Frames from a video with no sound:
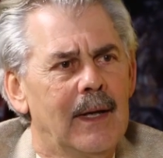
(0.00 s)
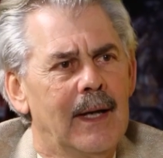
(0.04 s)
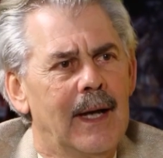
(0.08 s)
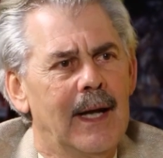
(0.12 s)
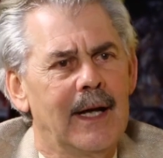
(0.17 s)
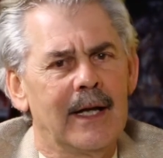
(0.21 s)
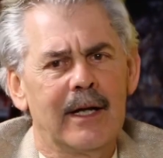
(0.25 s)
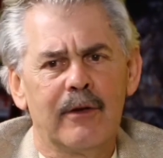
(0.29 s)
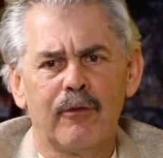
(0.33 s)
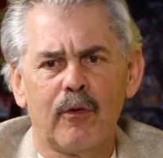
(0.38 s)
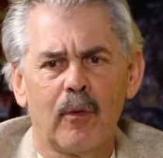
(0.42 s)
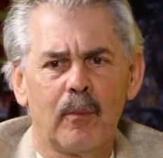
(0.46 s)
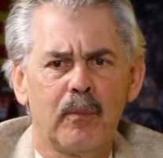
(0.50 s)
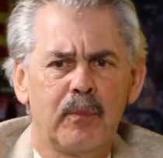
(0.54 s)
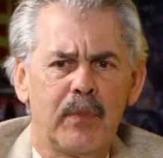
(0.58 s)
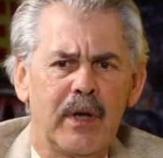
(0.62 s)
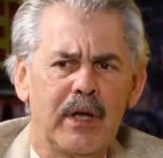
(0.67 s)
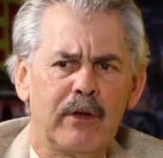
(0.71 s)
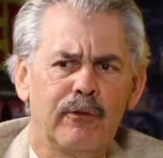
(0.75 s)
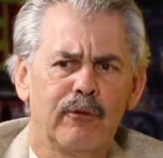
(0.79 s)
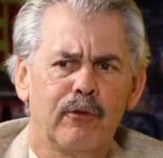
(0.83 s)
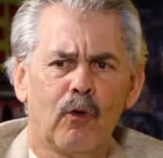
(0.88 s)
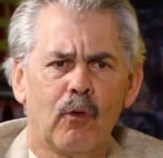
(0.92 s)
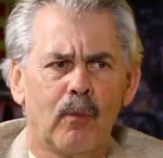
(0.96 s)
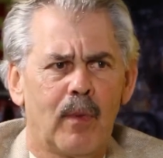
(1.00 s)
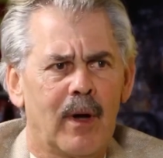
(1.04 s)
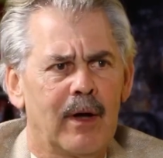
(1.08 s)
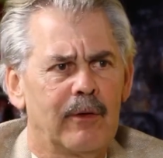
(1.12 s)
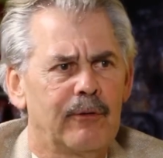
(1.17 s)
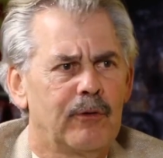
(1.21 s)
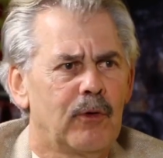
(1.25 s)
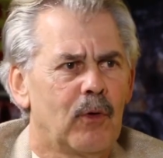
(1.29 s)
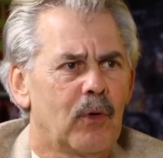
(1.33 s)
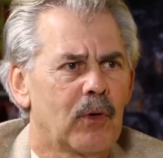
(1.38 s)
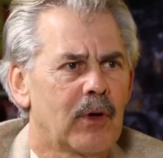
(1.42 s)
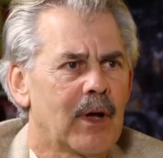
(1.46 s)
And if a big
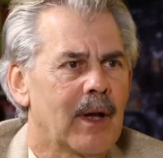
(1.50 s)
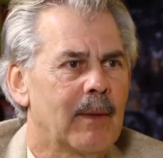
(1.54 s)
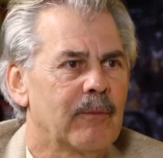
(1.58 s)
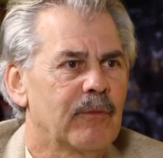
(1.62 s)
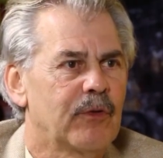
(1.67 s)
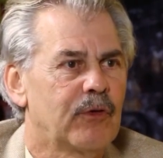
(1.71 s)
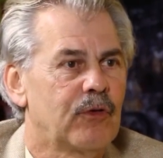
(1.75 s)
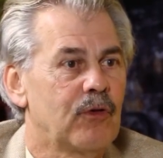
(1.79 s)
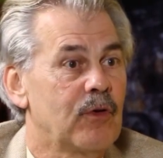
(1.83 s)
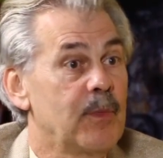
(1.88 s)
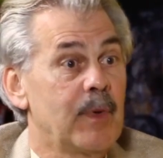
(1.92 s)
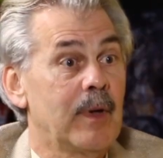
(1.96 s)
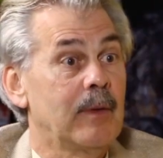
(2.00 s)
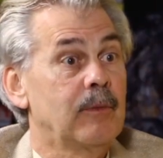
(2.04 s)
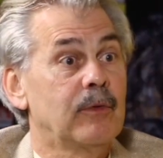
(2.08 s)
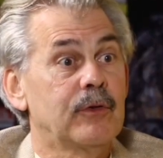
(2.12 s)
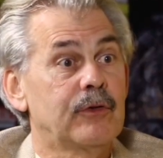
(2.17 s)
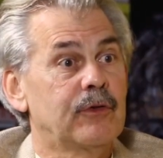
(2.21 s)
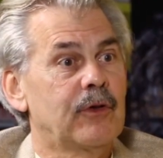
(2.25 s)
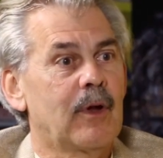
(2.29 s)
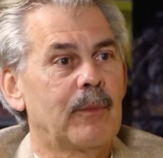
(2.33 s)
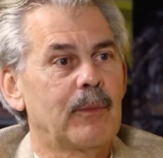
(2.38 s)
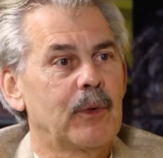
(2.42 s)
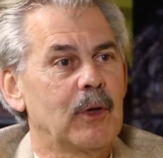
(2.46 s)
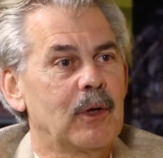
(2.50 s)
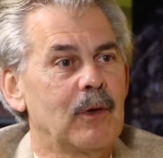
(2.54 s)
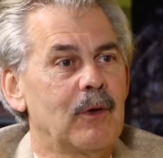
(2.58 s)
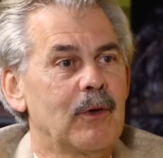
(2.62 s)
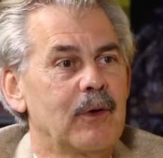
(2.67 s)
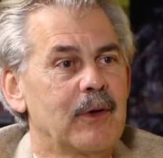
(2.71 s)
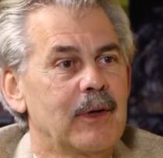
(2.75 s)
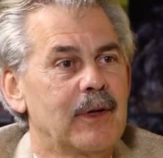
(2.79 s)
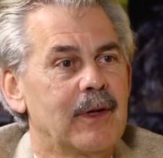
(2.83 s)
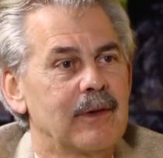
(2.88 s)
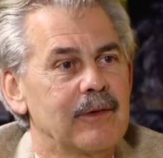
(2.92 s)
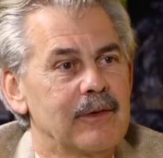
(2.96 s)
4x4 comes through, people stop and
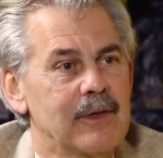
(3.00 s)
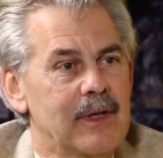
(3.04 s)
look at it.